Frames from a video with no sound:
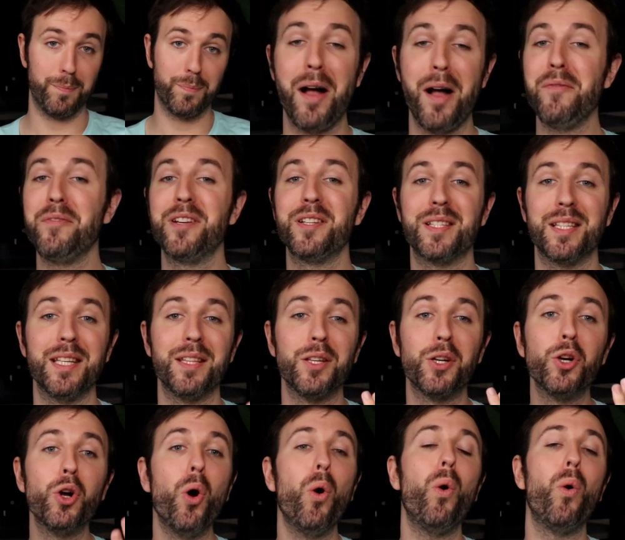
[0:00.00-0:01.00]
Obviously,
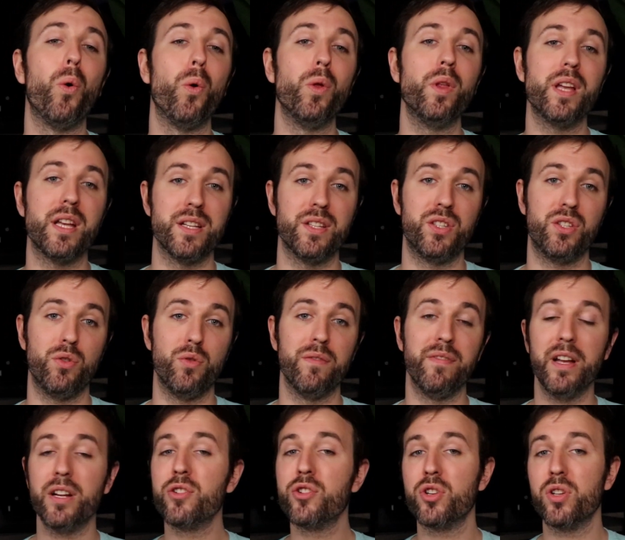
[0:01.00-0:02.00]
the goal is to
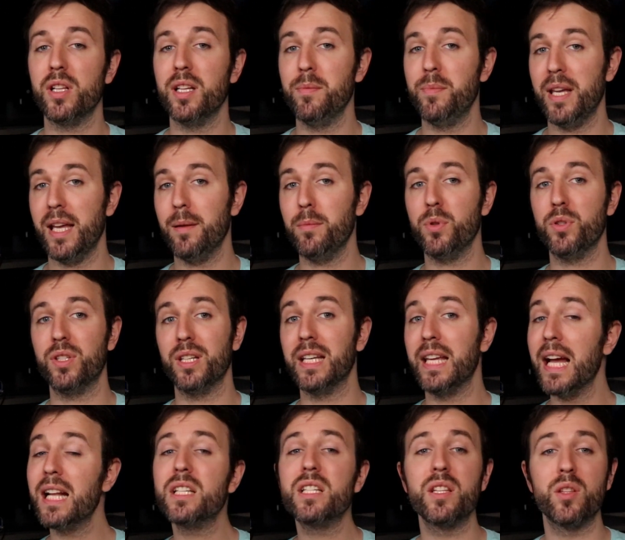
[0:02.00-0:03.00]
eventually be able to
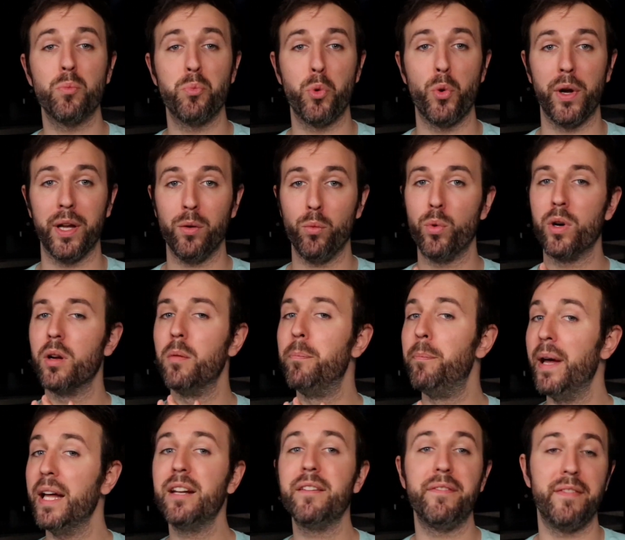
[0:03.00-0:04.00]
get to the point where
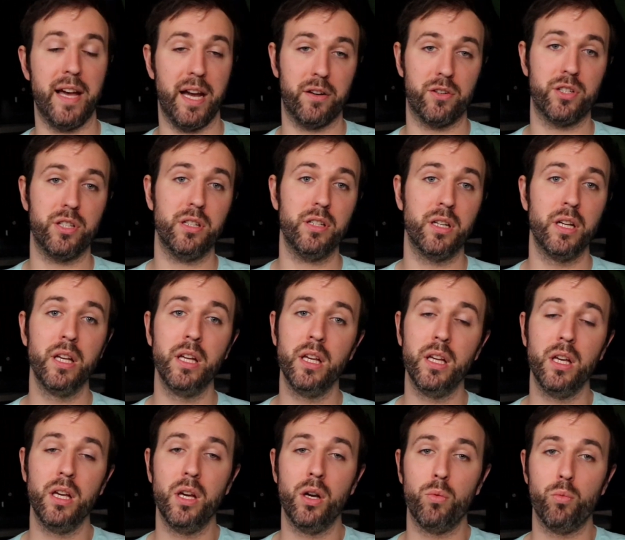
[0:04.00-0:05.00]
a benefactor
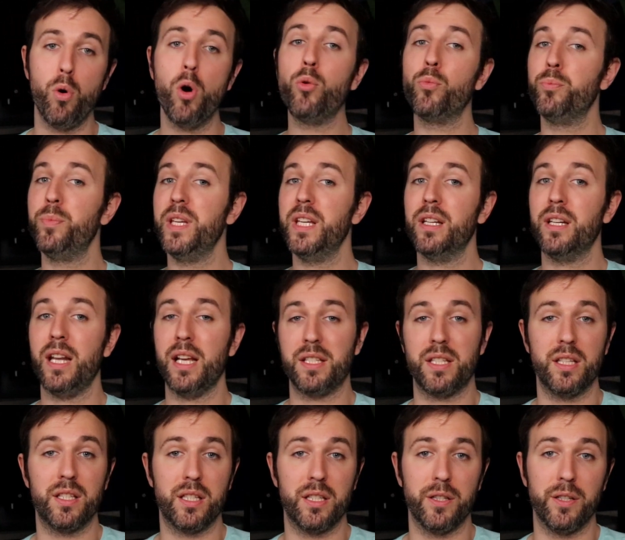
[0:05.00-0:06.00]
won't be a
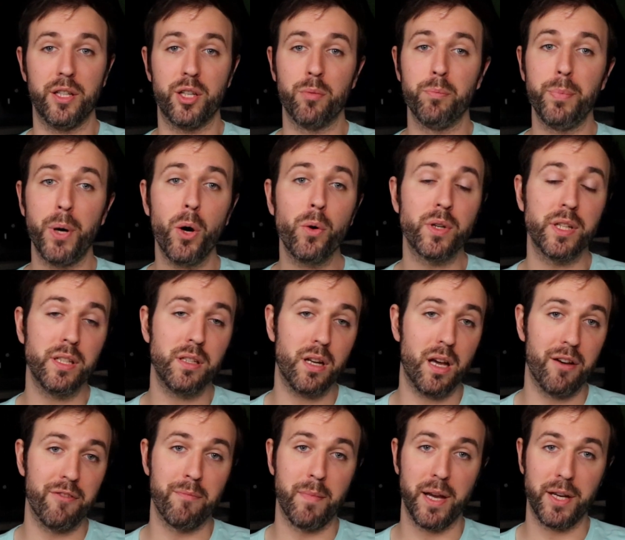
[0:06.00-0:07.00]
necessary
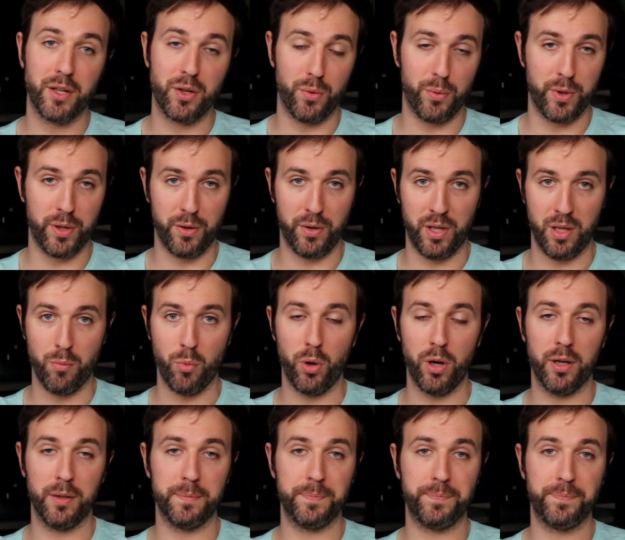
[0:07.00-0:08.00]
component of my career
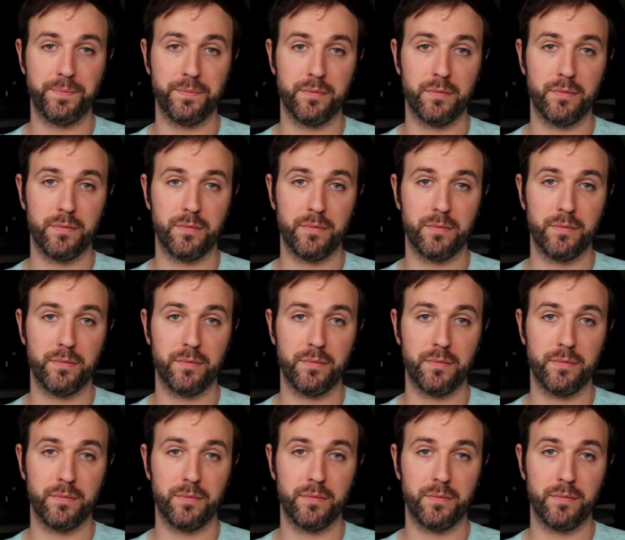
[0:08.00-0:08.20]
anymore.